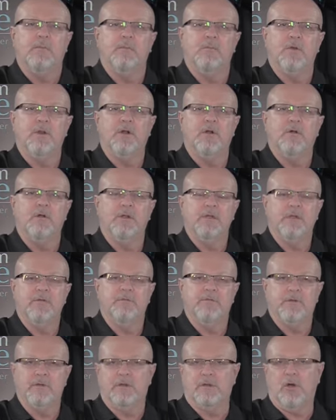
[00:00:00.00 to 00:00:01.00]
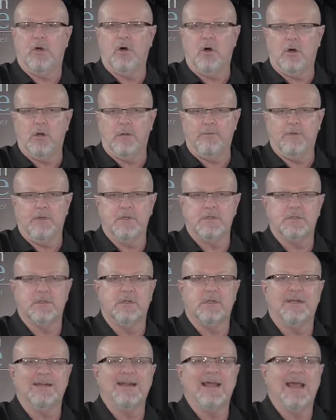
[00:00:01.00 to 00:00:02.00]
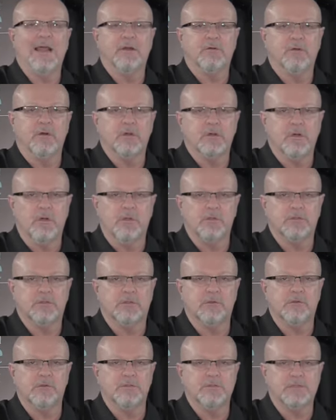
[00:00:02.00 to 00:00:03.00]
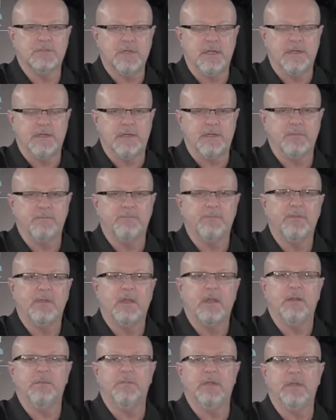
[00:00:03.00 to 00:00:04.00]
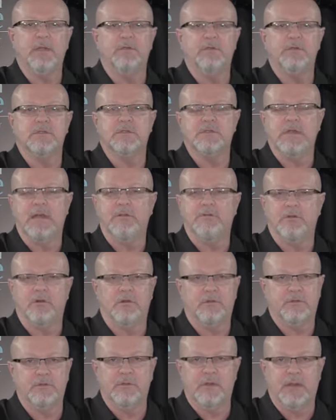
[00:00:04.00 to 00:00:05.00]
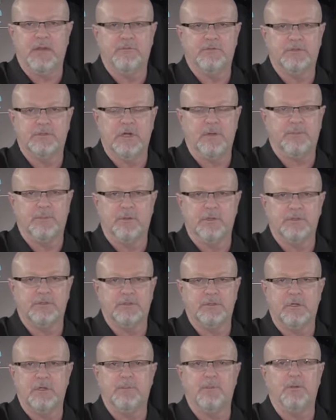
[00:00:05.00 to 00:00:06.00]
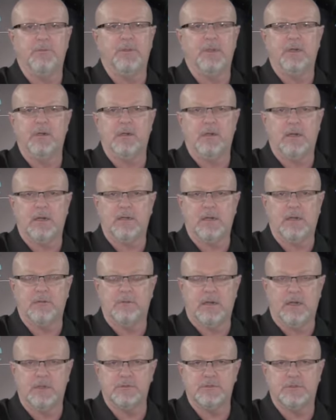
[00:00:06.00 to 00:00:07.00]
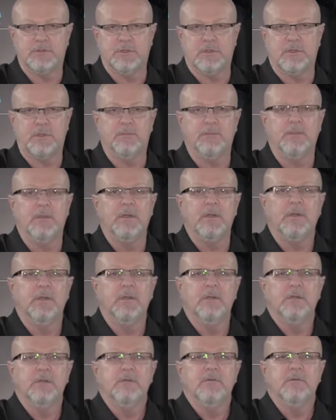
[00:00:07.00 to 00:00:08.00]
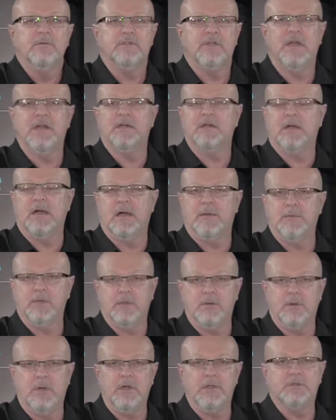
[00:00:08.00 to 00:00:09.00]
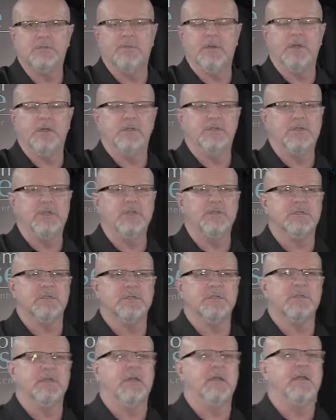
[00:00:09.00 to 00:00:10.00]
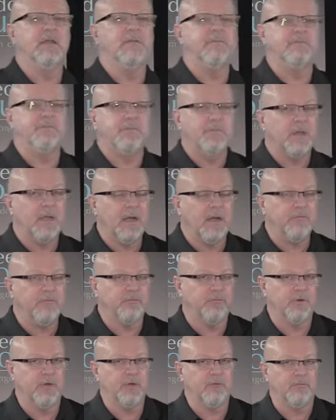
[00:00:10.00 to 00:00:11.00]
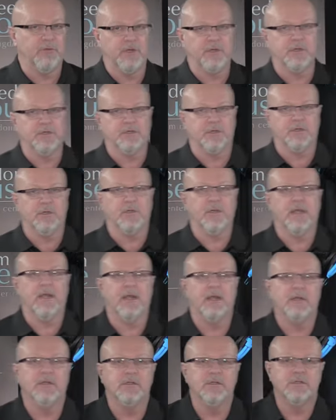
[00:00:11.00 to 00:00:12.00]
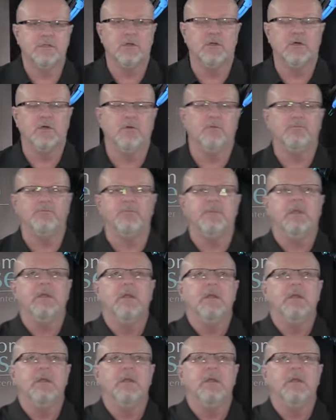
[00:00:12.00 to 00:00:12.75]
We don't live, all of us, in an agricultural setting, and many of us never have shepherded sheep or been around sheep. It's not common to us, but in Jesus' day, every region had its own